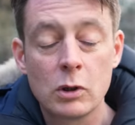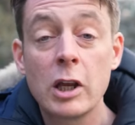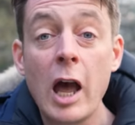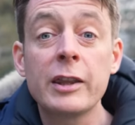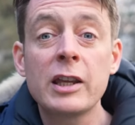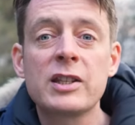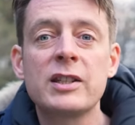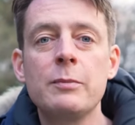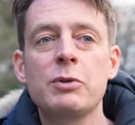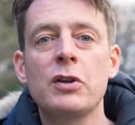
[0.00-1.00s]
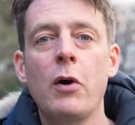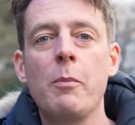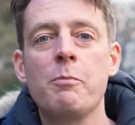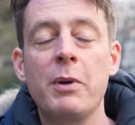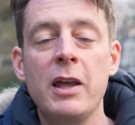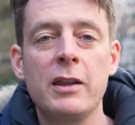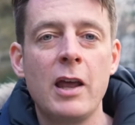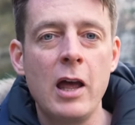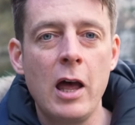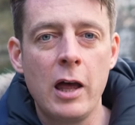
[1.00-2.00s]
Yeah, that seems to have been
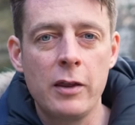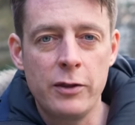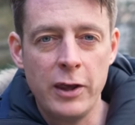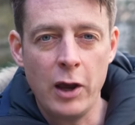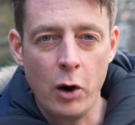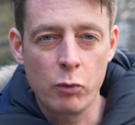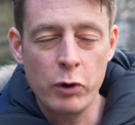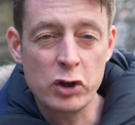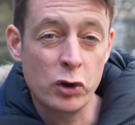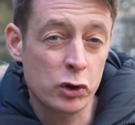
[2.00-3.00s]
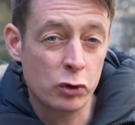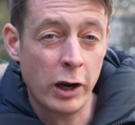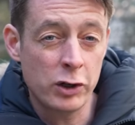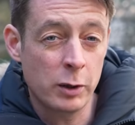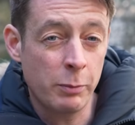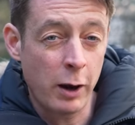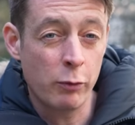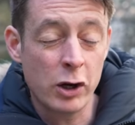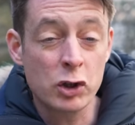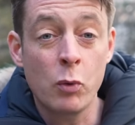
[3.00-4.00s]
the original strategy by
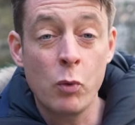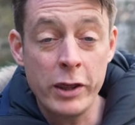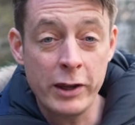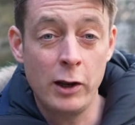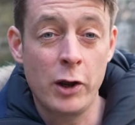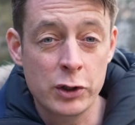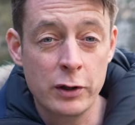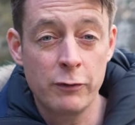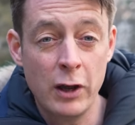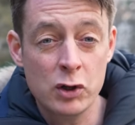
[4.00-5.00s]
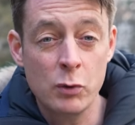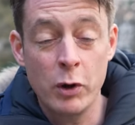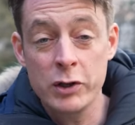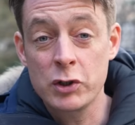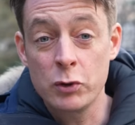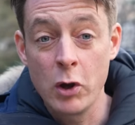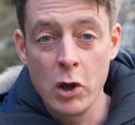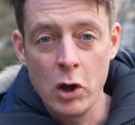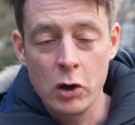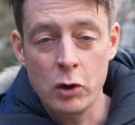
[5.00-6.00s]
Russia when they launched the invasion, was to
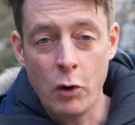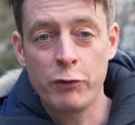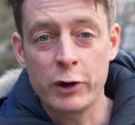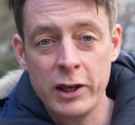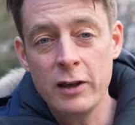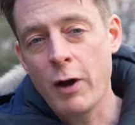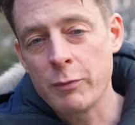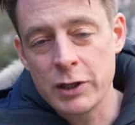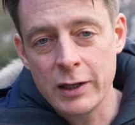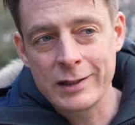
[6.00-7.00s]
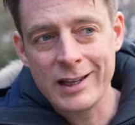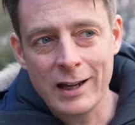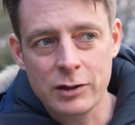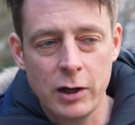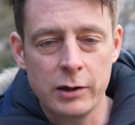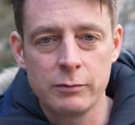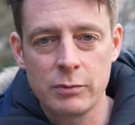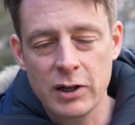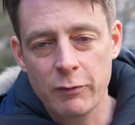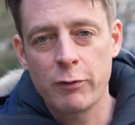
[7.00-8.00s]
go for Kyiv. Obviously, they attacked on
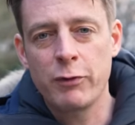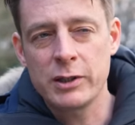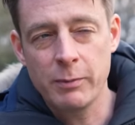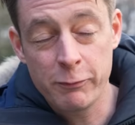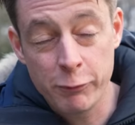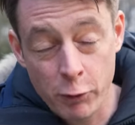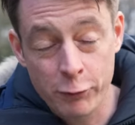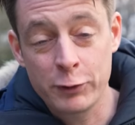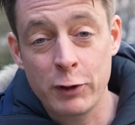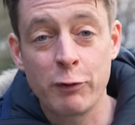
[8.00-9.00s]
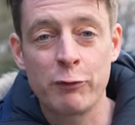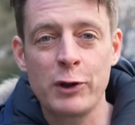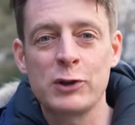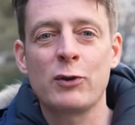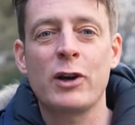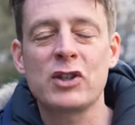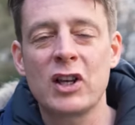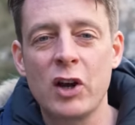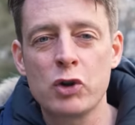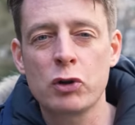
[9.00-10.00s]
several fronts, about four different fronts across the
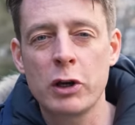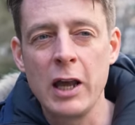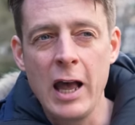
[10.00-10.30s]
country.